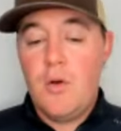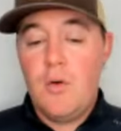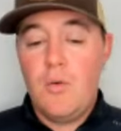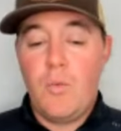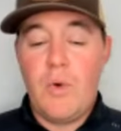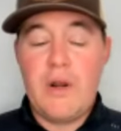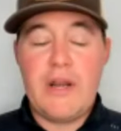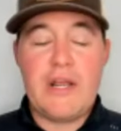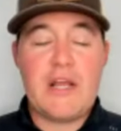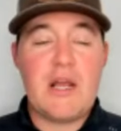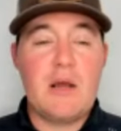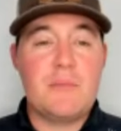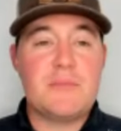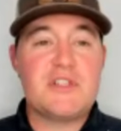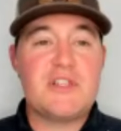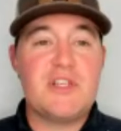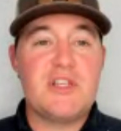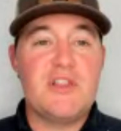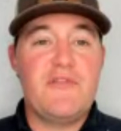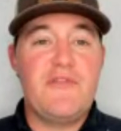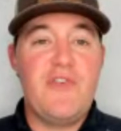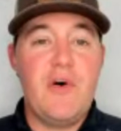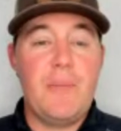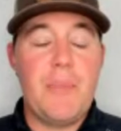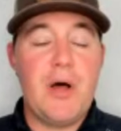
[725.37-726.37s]
When it comes
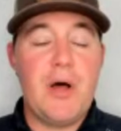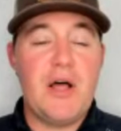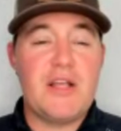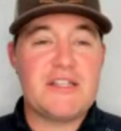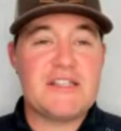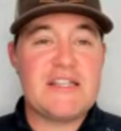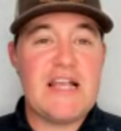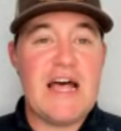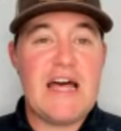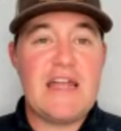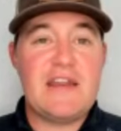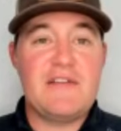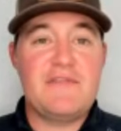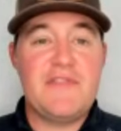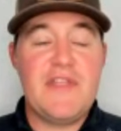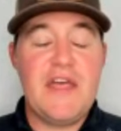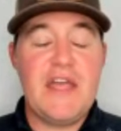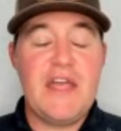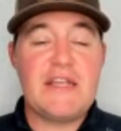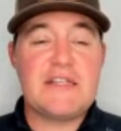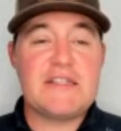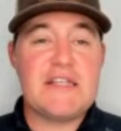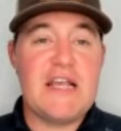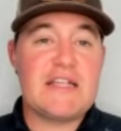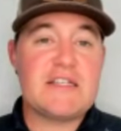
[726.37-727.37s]
to the football side of
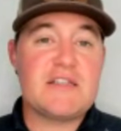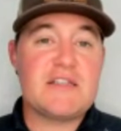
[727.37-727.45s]
things,